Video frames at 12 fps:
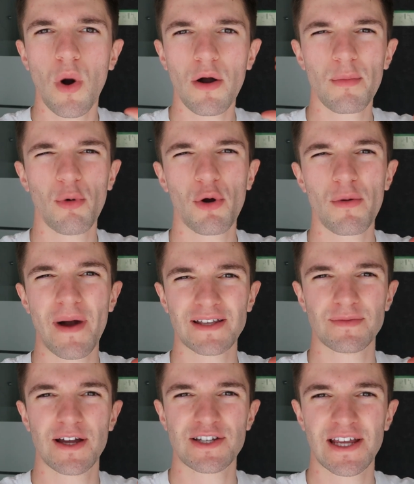Welcome, welcome back
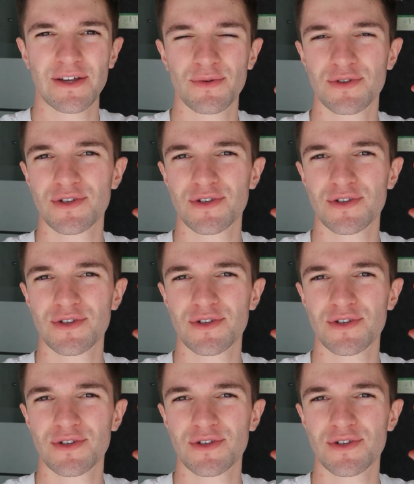to my channel.